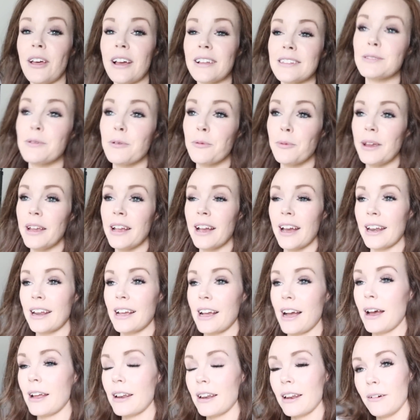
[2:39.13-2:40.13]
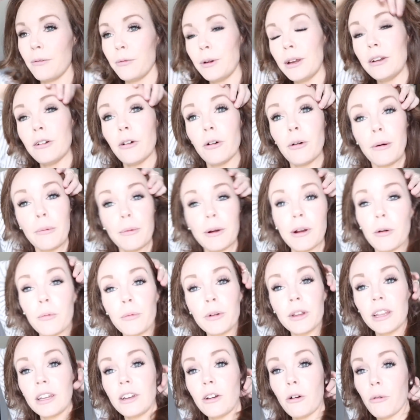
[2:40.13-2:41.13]
that's what we kind of got. We don't we don't
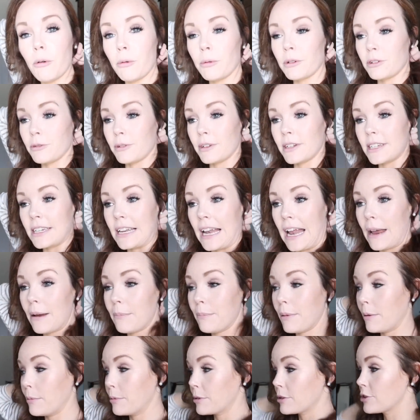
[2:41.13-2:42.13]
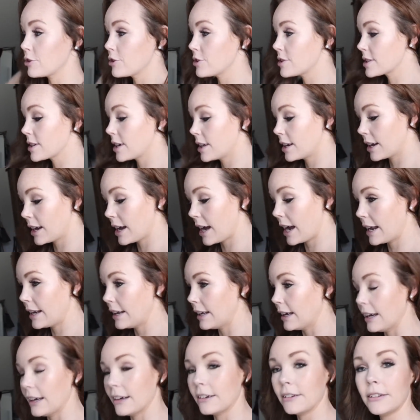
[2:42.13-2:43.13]
really know what we're doing today, but we're just gonna kind
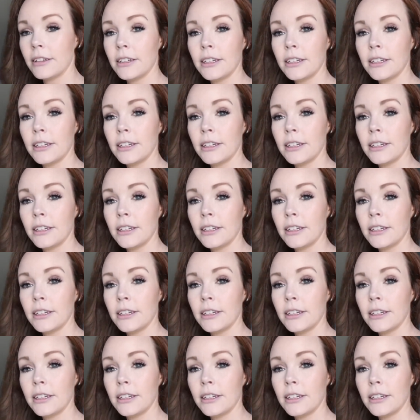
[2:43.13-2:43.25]
of